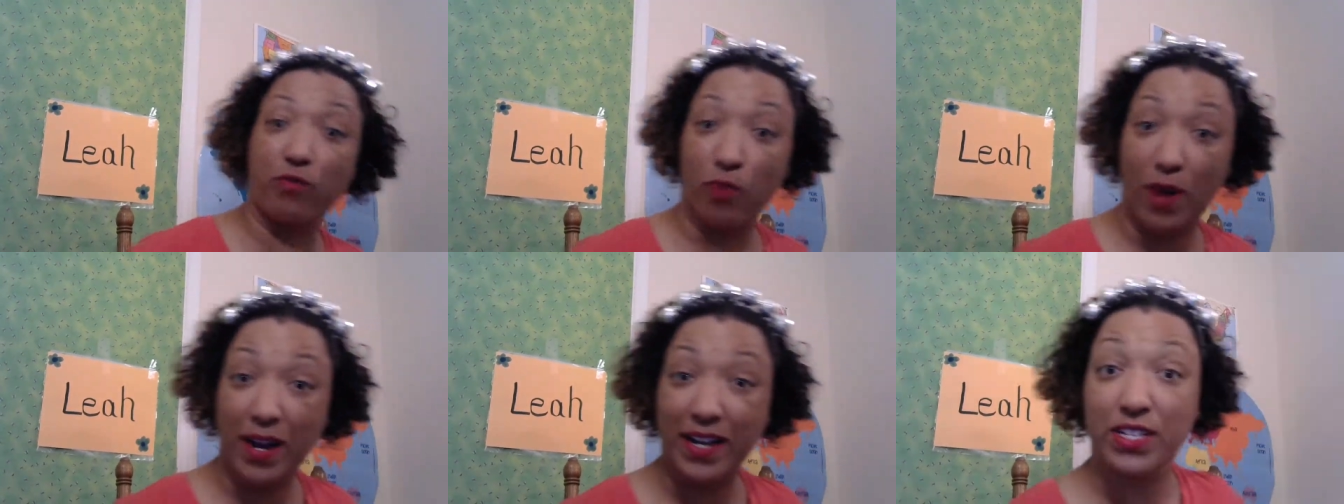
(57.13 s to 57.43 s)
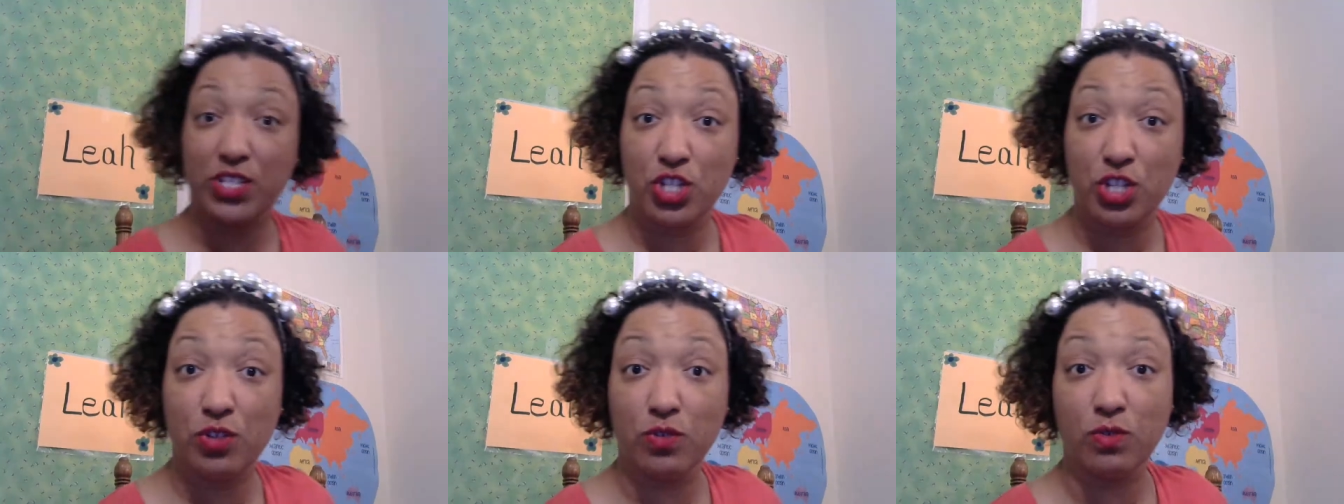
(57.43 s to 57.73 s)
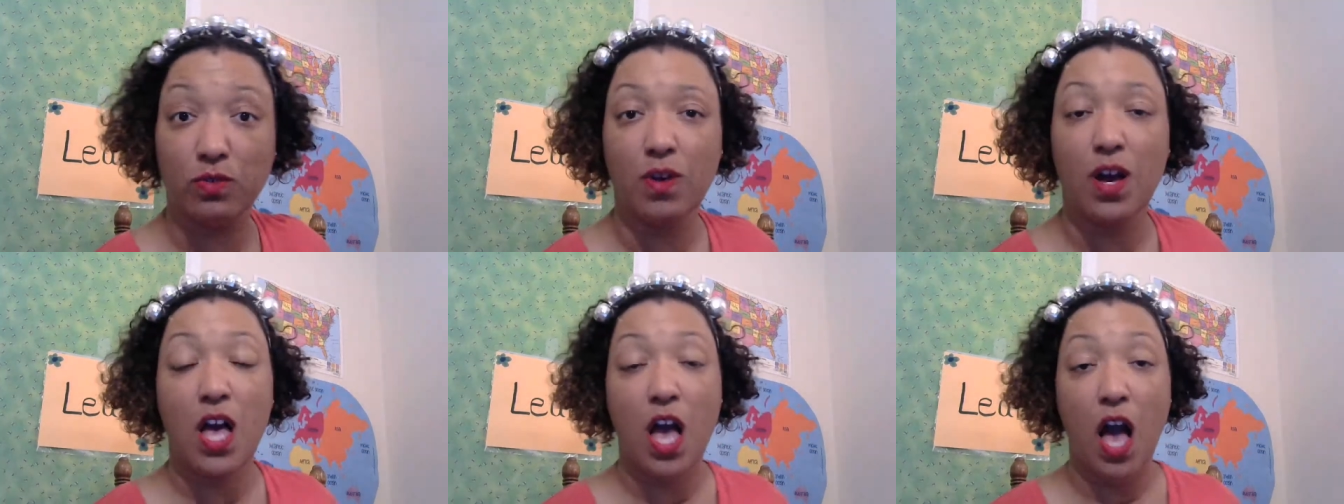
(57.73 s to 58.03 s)
run
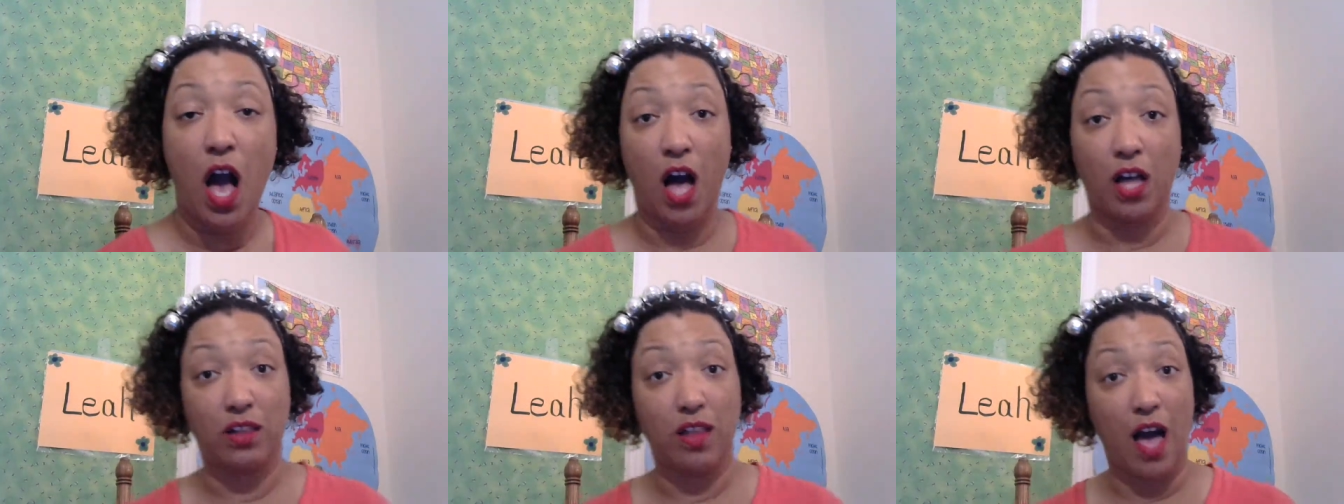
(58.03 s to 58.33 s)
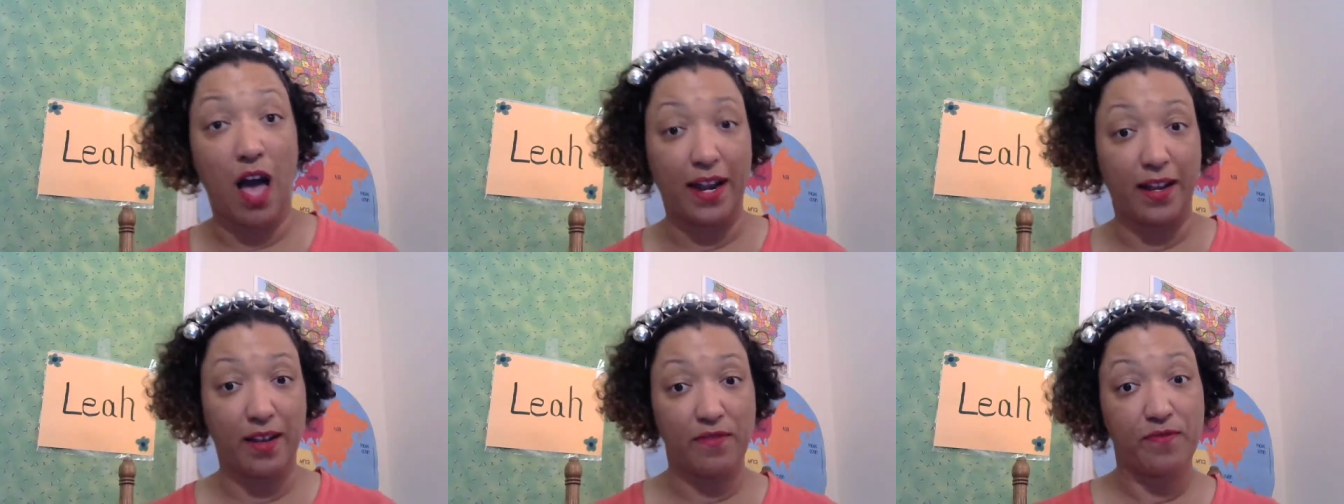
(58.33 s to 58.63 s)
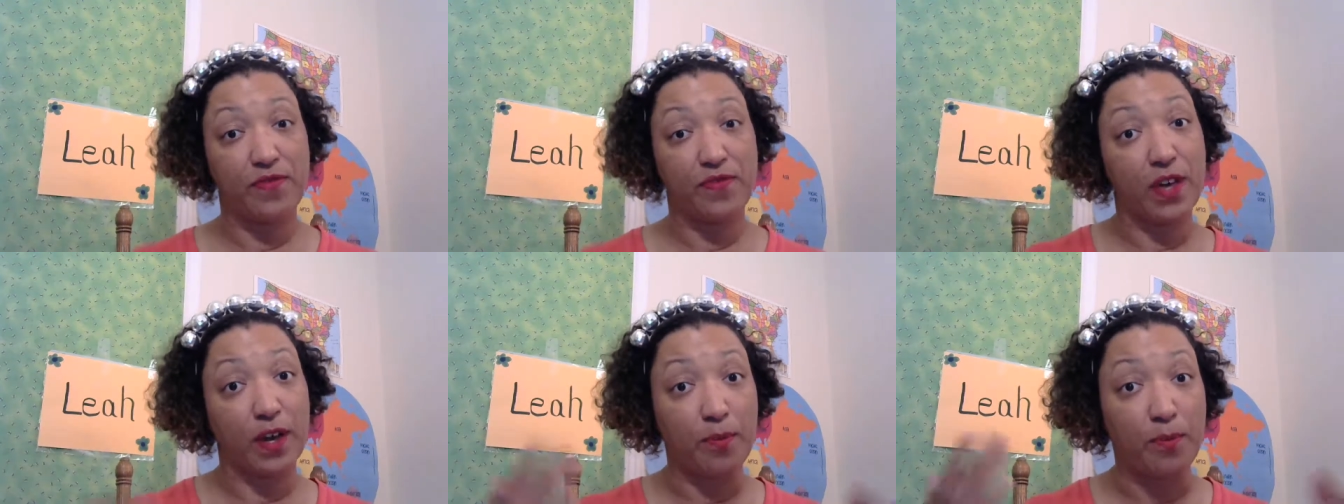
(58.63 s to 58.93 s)
into a lot of
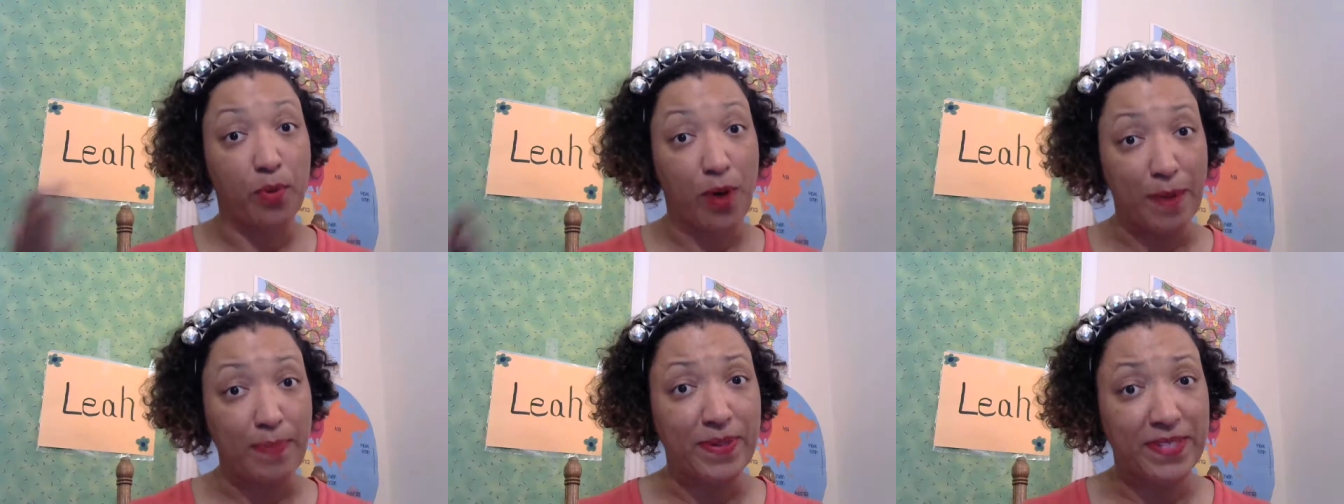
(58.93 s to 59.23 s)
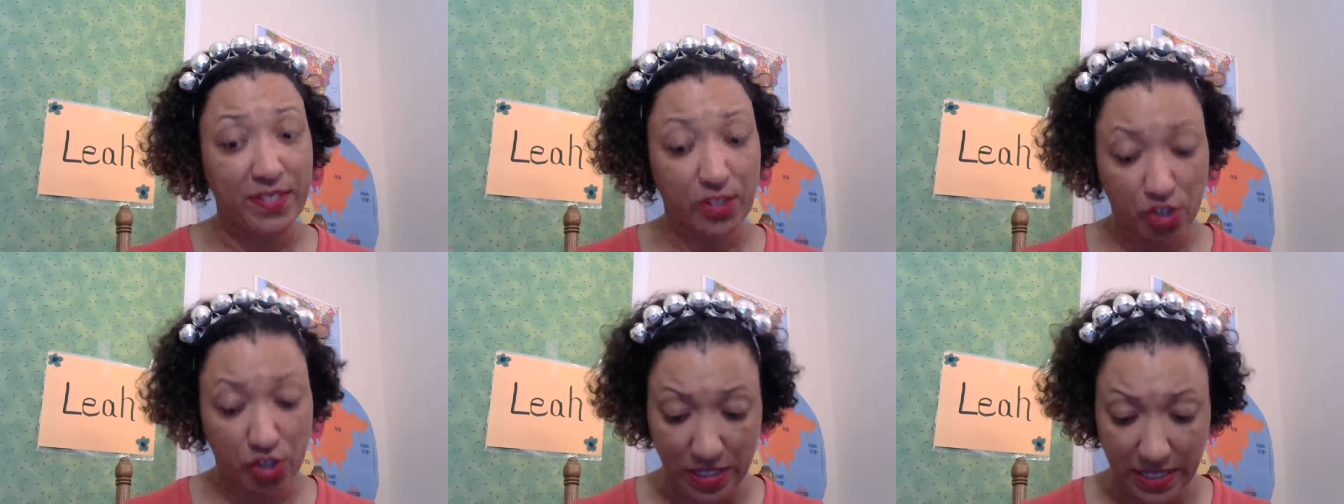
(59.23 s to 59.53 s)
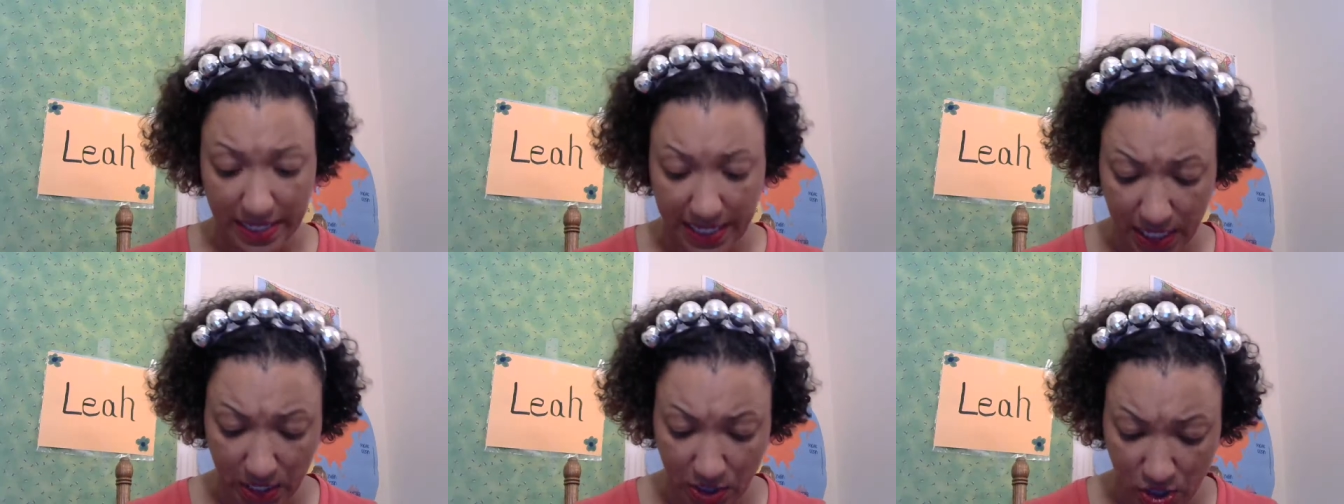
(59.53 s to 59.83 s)
the preposition
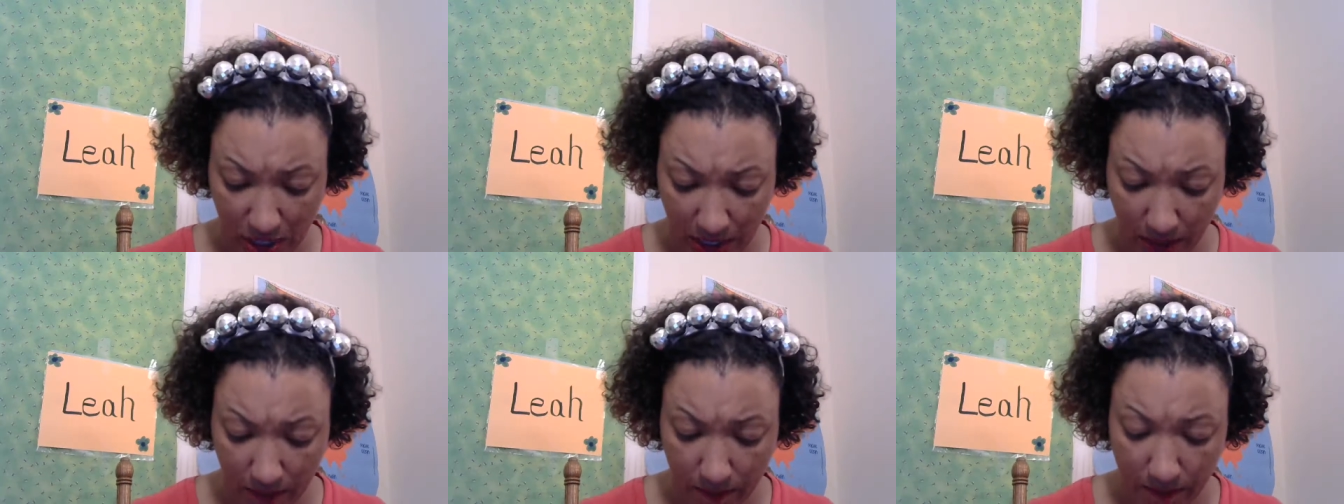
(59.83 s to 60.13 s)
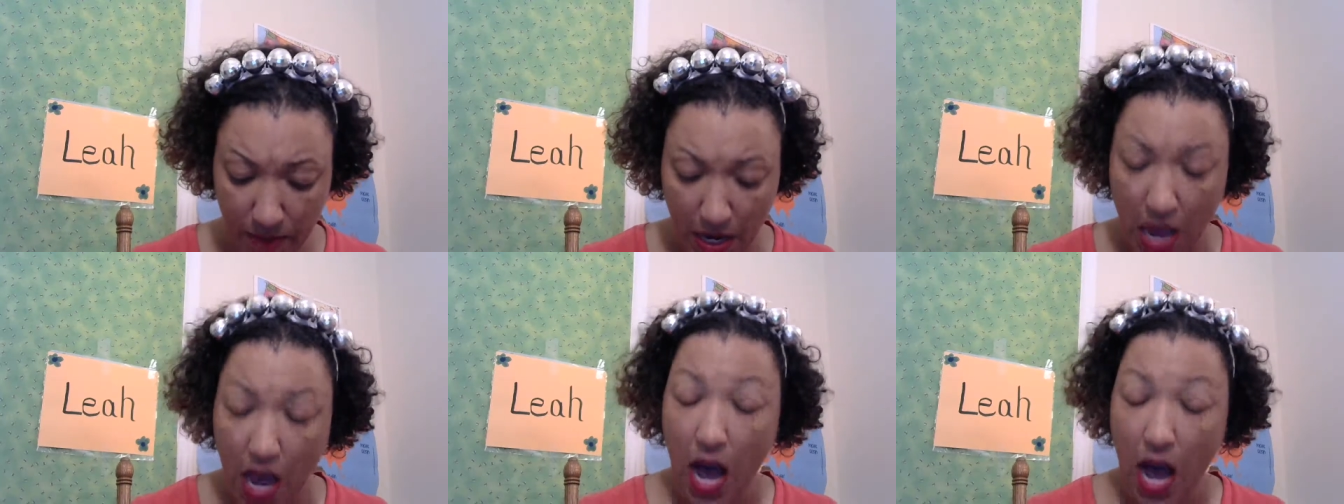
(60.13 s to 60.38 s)
teaching,